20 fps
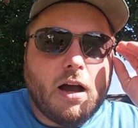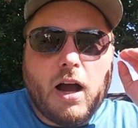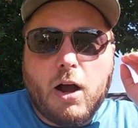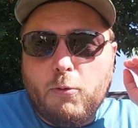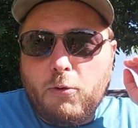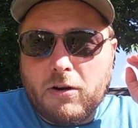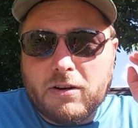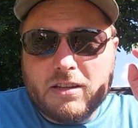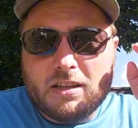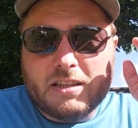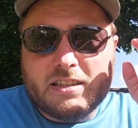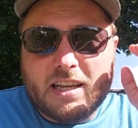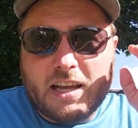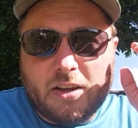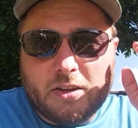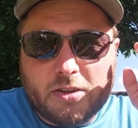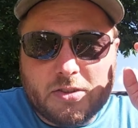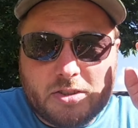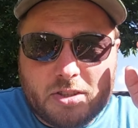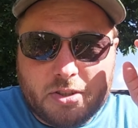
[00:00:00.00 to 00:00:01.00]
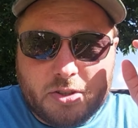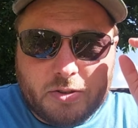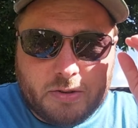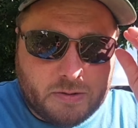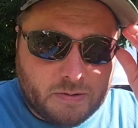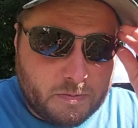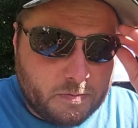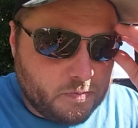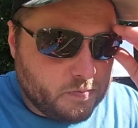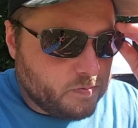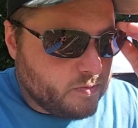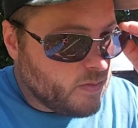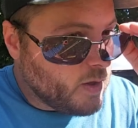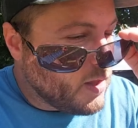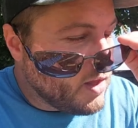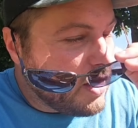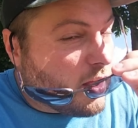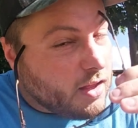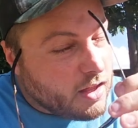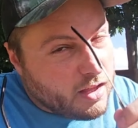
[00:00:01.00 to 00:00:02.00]
I wanted to tell you too,
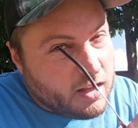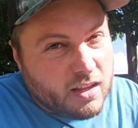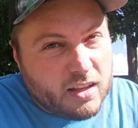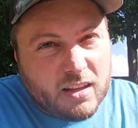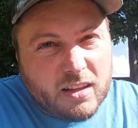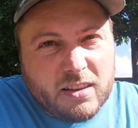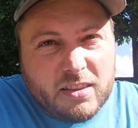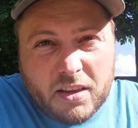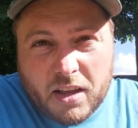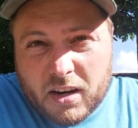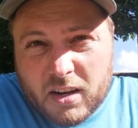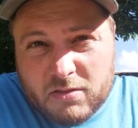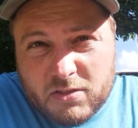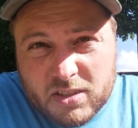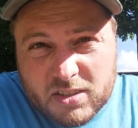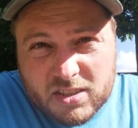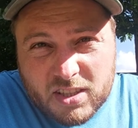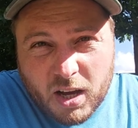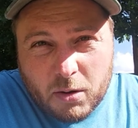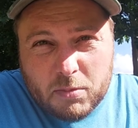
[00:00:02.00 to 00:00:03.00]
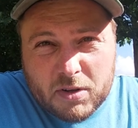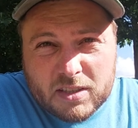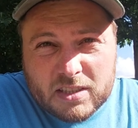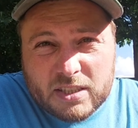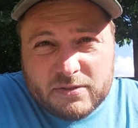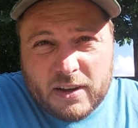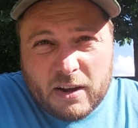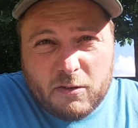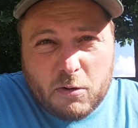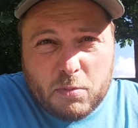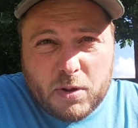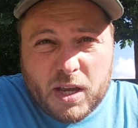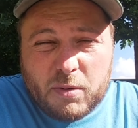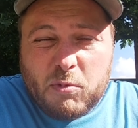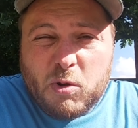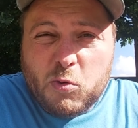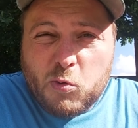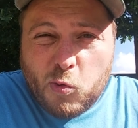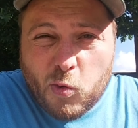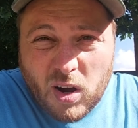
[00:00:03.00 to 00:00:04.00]
none of these companies have ever
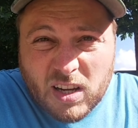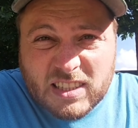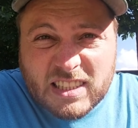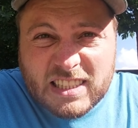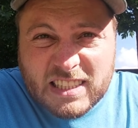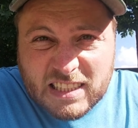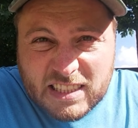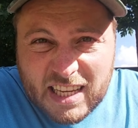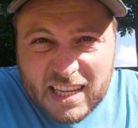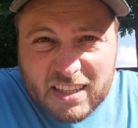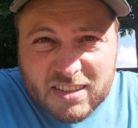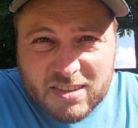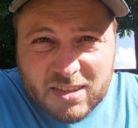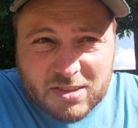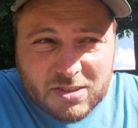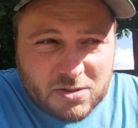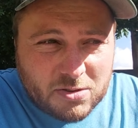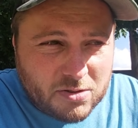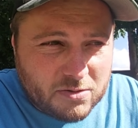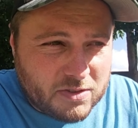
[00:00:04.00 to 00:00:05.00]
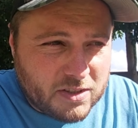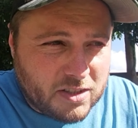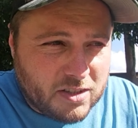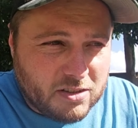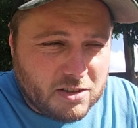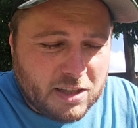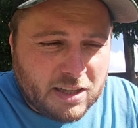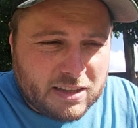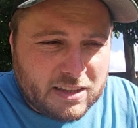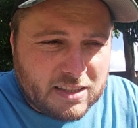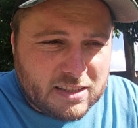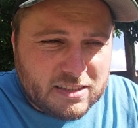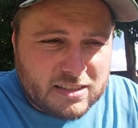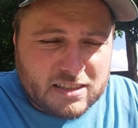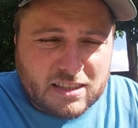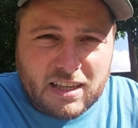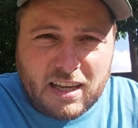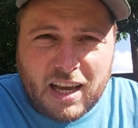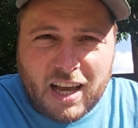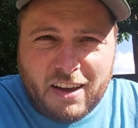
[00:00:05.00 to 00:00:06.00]
paid me 1 cent to do a video like
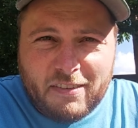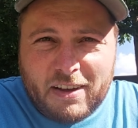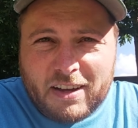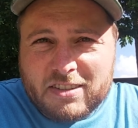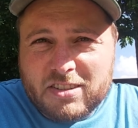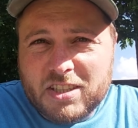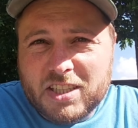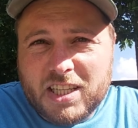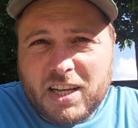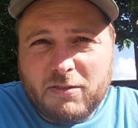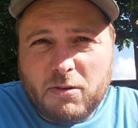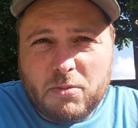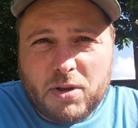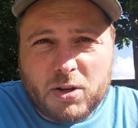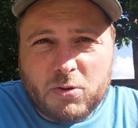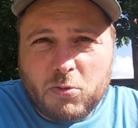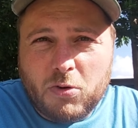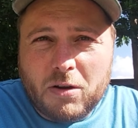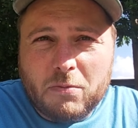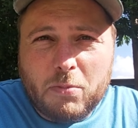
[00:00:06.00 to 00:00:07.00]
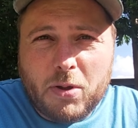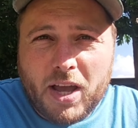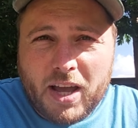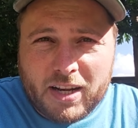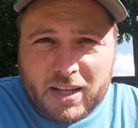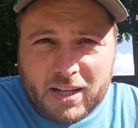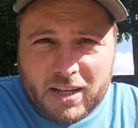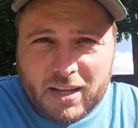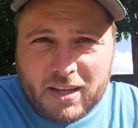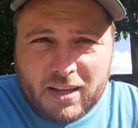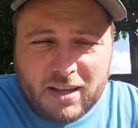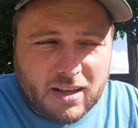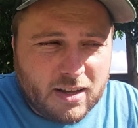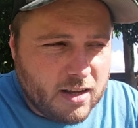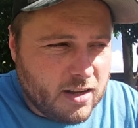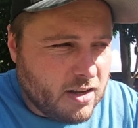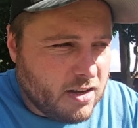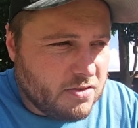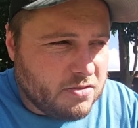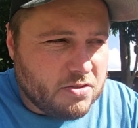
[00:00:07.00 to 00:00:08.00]
this. I've actually never made 1 penny
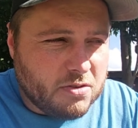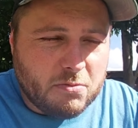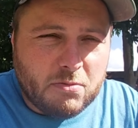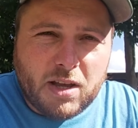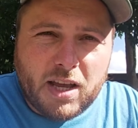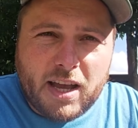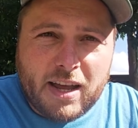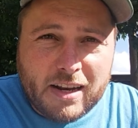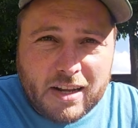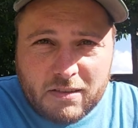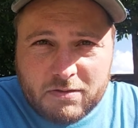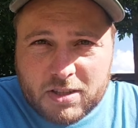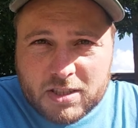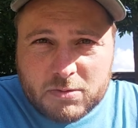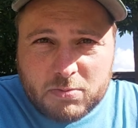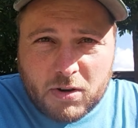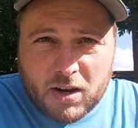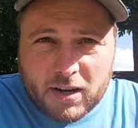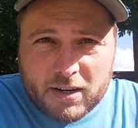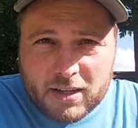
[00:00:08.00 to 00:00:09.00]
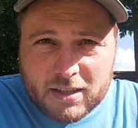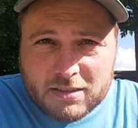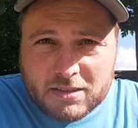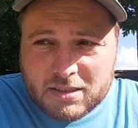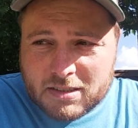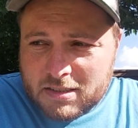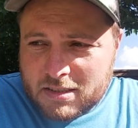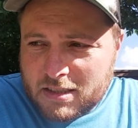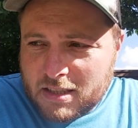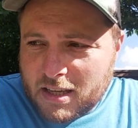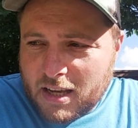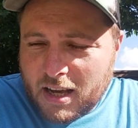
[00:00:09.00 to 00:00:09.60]
from any of these products.